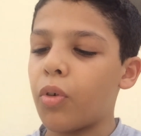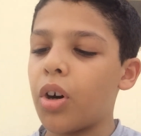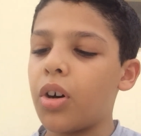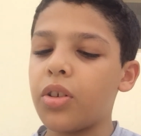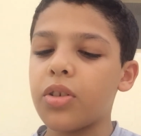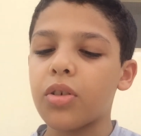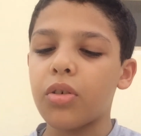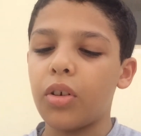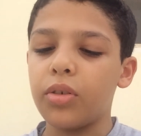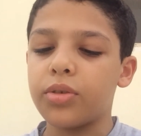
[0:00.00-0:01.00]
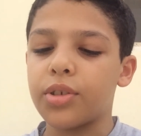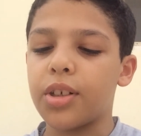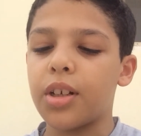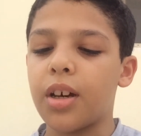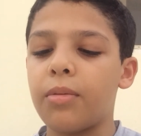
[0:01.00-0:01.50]
wand,
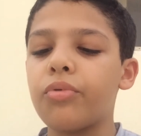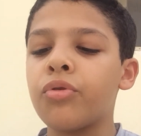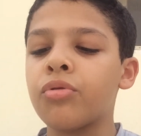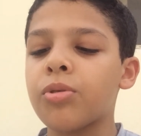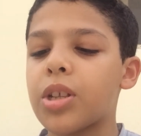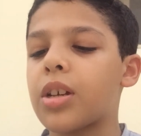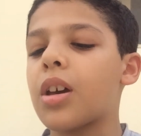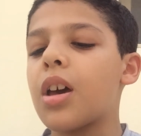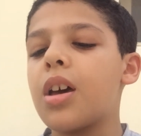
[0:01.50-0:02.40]
cauldron, and broomstick,